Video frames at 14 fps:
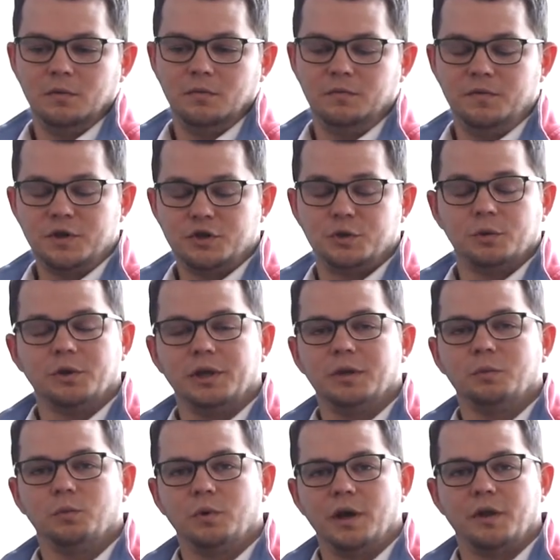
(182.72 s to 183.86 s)

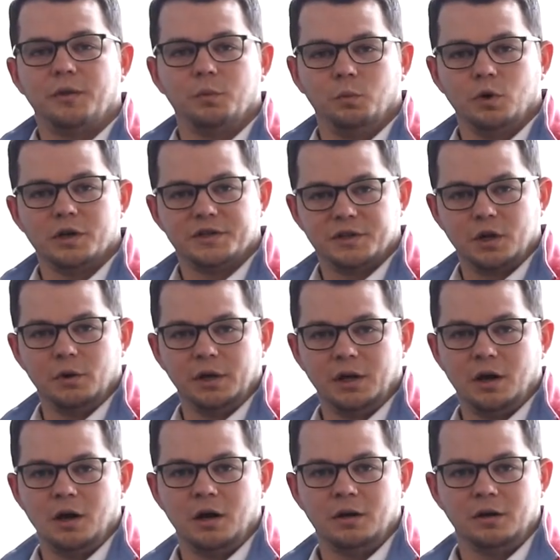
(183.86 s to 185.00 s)
visually with what's going
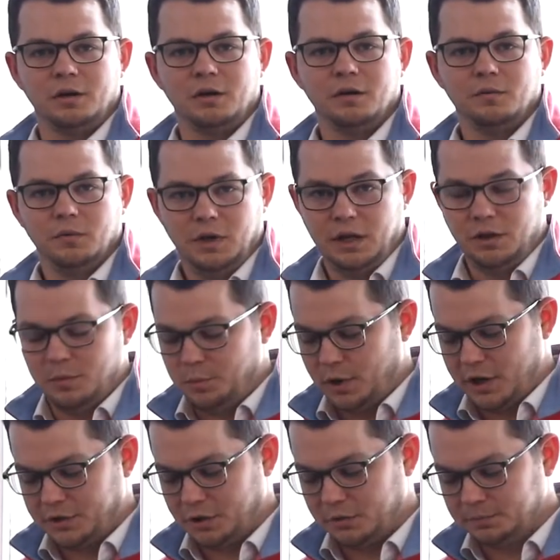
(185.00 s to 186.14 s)
on in the
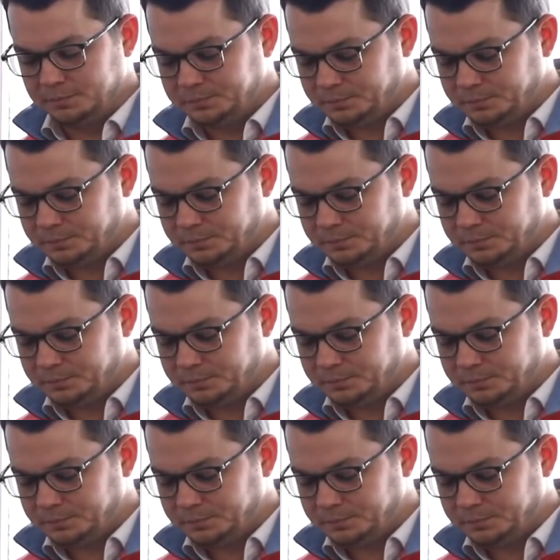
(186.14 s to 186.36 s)
pressure.